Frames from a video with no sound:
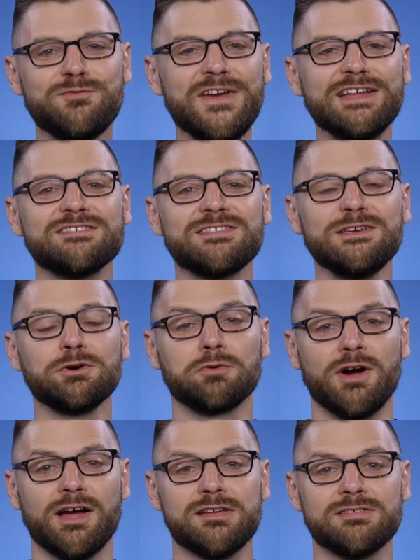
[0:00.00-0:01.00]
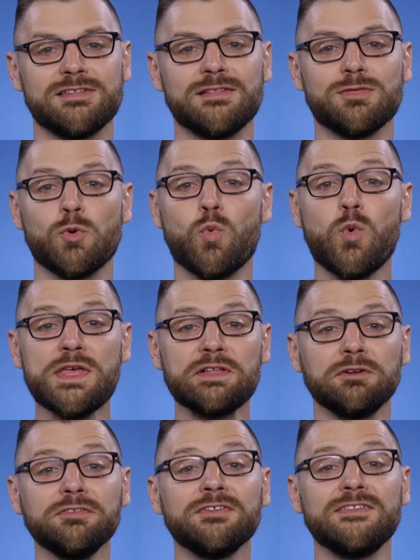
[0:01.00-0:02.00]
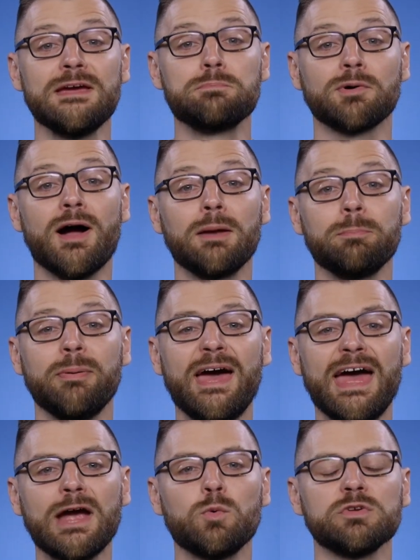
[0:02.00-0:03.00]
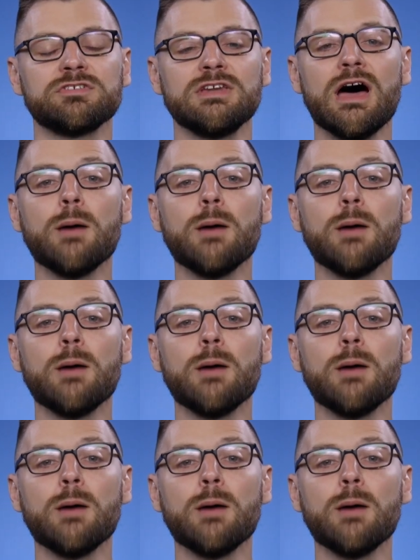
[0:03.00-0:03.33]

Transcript: fans theorize that the Will that they brought back was an